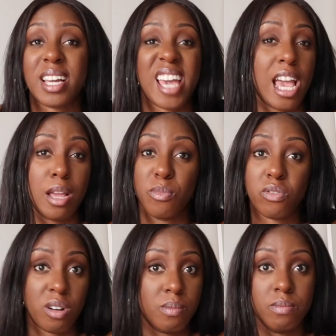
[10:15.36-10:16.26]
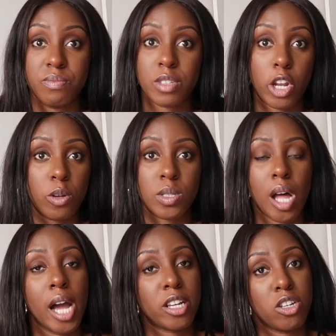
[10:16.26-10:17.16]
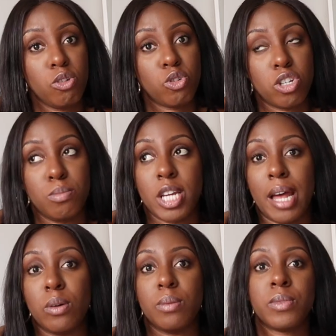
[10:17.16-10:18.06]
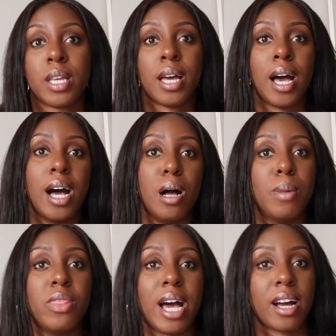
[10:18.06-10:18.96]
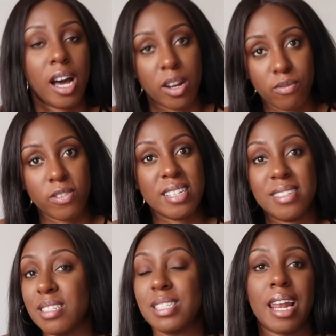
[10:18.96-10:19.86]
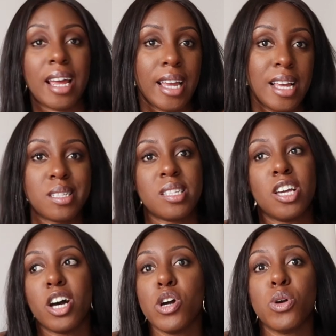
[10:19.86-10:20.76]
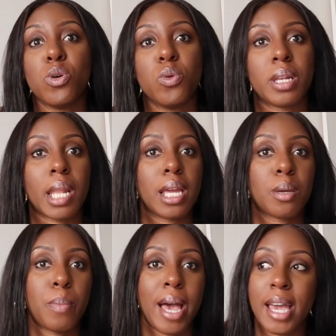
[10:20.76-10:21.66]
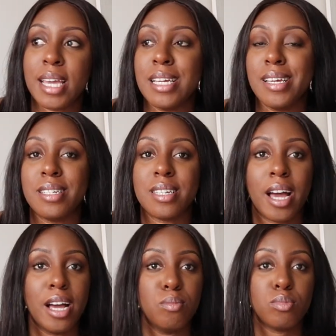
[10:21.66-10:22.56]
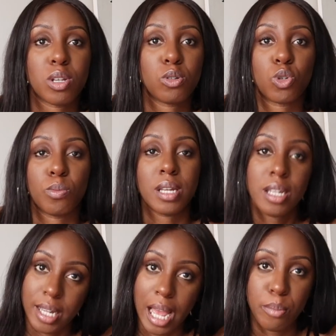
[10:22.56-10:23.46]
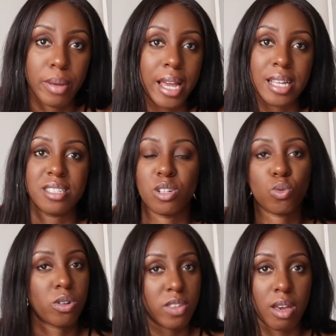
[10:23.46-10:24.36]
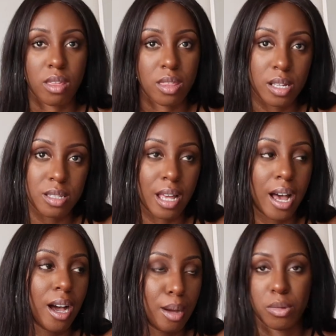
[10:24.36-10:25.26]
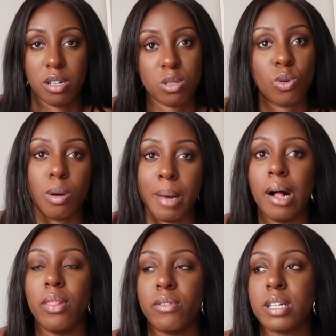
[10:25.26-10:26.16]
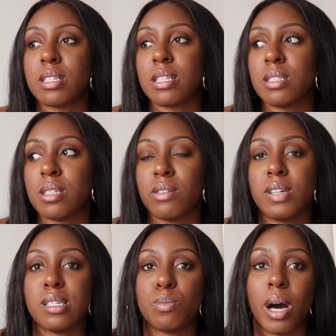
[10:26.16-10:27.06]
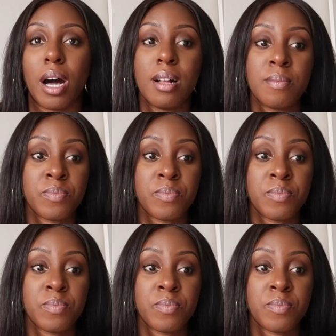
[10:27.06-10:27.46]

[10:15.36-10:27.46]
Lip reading: came from, you know, starting a YouTube channel. And that kind of feeds into like SEO and like paid social media campaigns and all of the other things that I'm going to talk about in the rest of this series. But